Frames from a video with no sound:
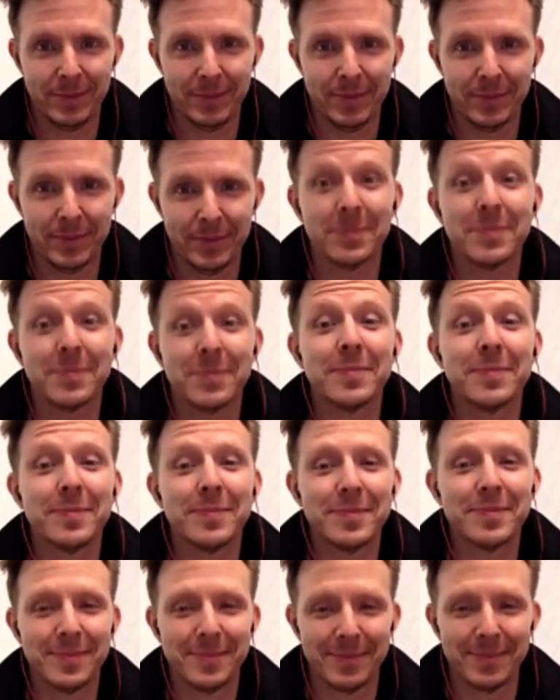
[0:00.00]

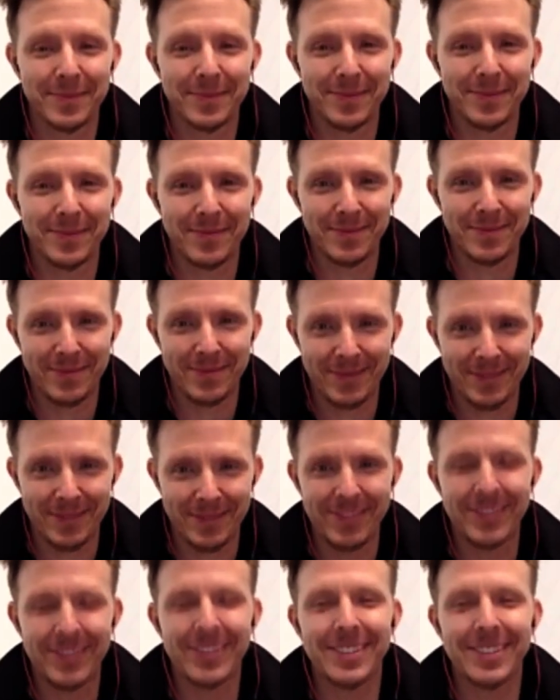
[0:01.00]

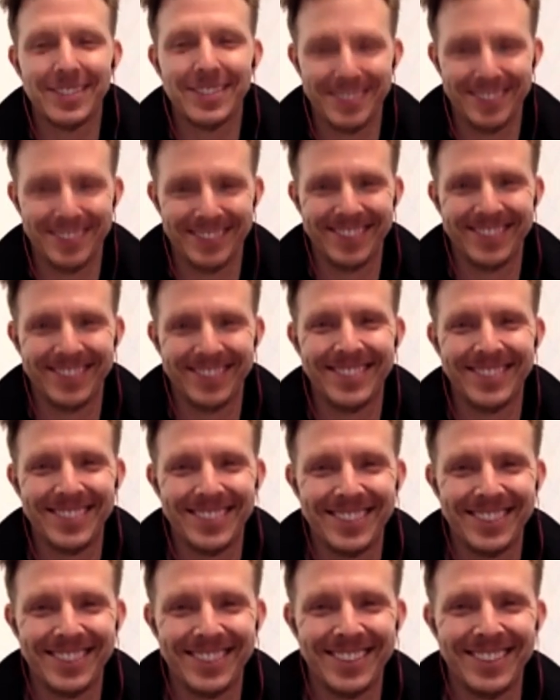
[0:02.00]

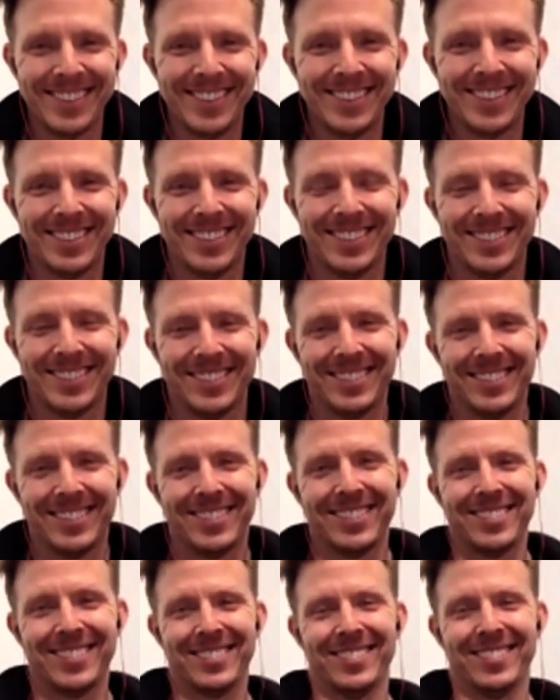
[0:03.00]

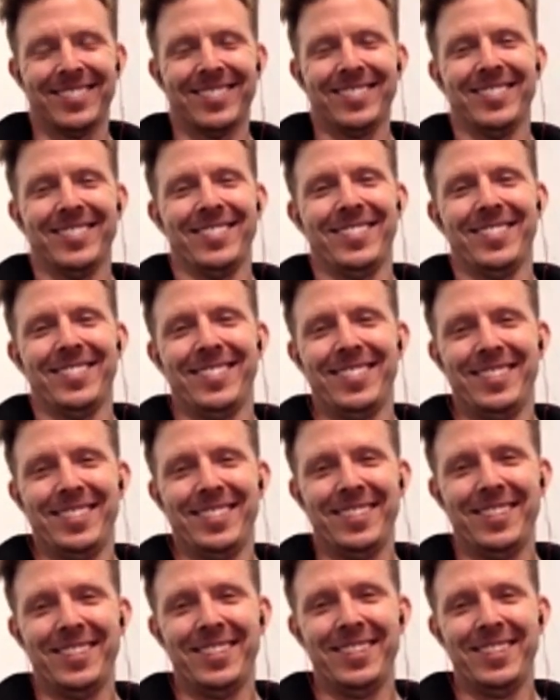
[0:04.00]

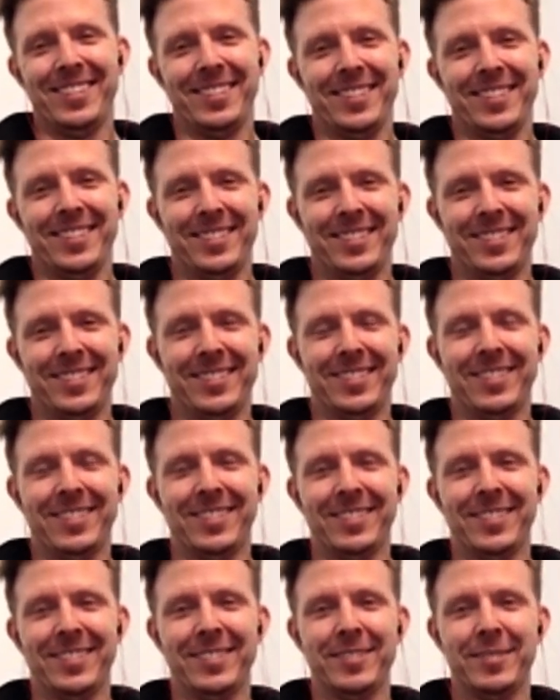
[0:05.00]

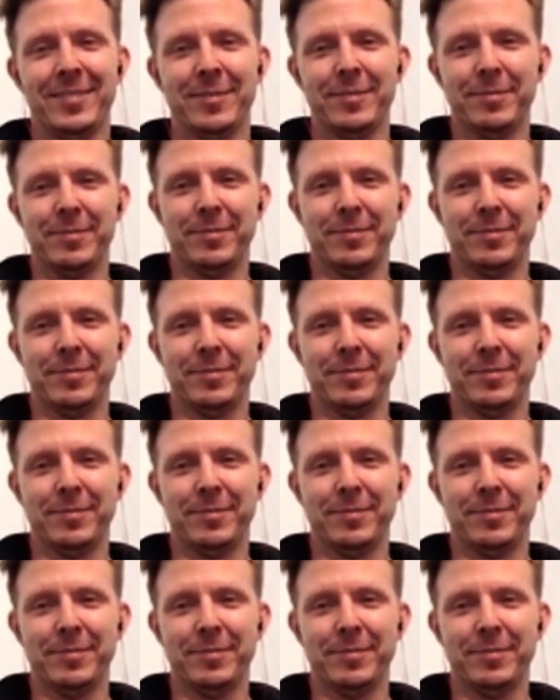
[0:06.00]
(not speaking)